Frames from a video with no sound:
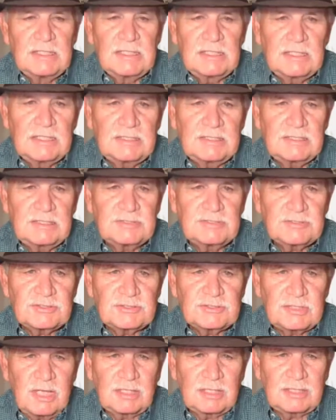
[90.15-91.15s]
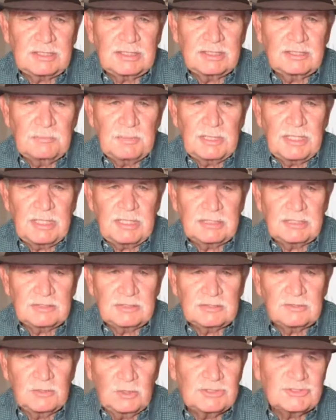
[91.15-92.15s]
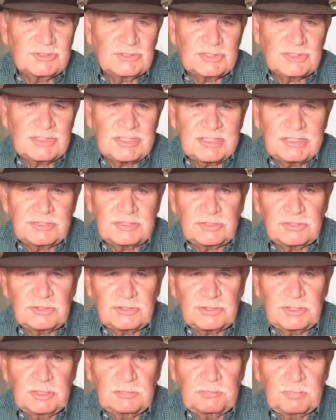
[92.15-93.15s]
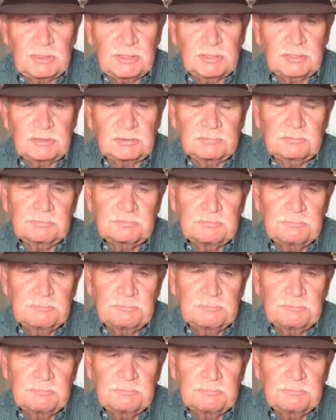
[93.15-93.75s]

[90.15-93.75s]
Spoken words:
And he's talking about good citizenship here.